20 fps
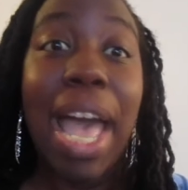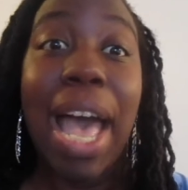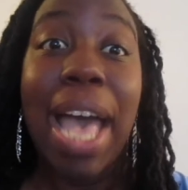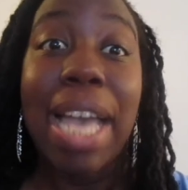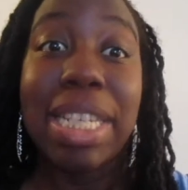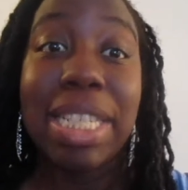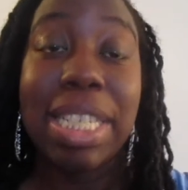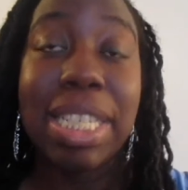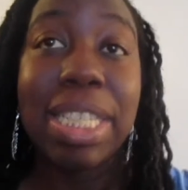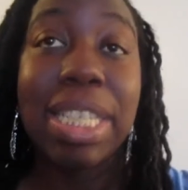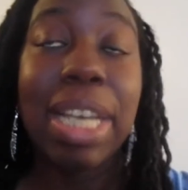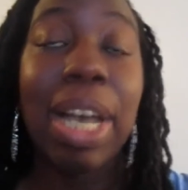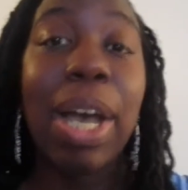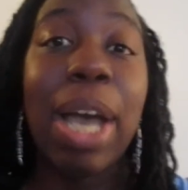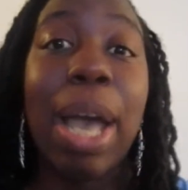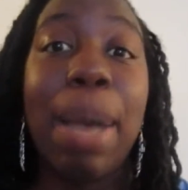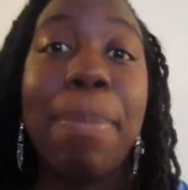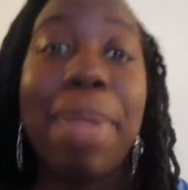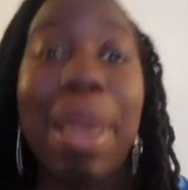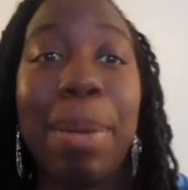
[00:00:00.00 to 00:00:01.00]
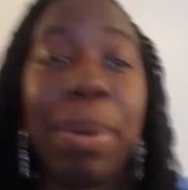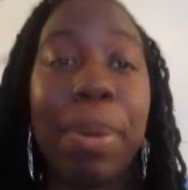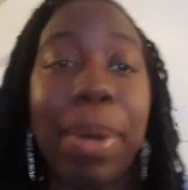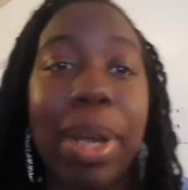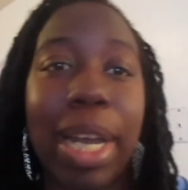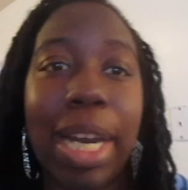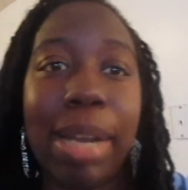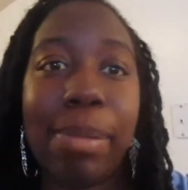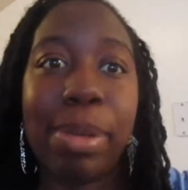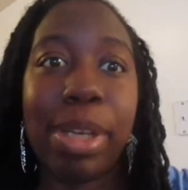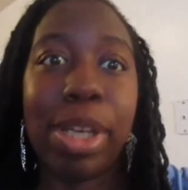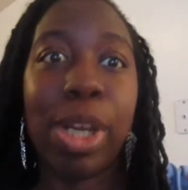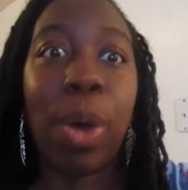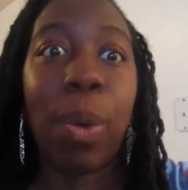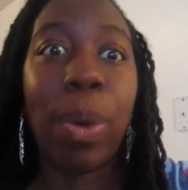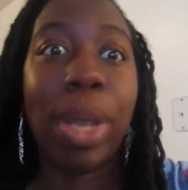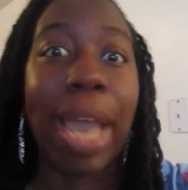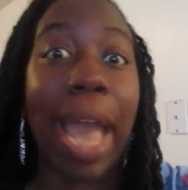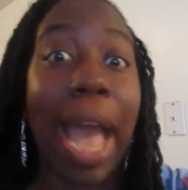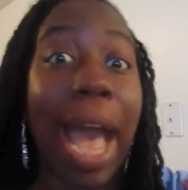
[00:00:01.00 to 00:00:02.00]
I did tell him that we were going to be
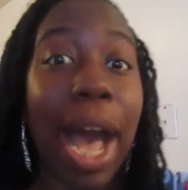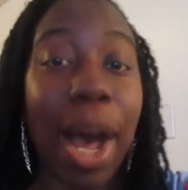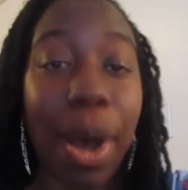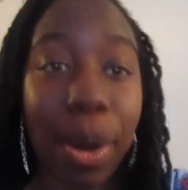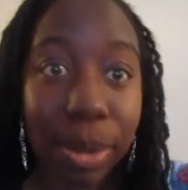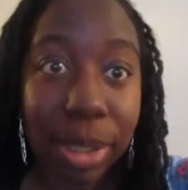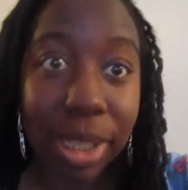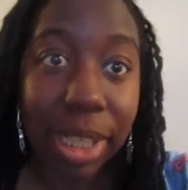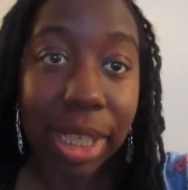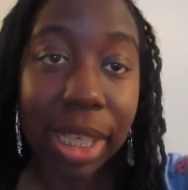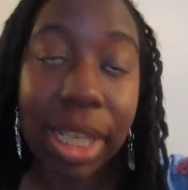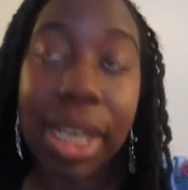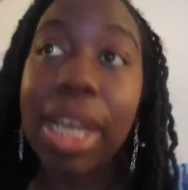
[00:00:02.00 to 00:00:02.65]
going out,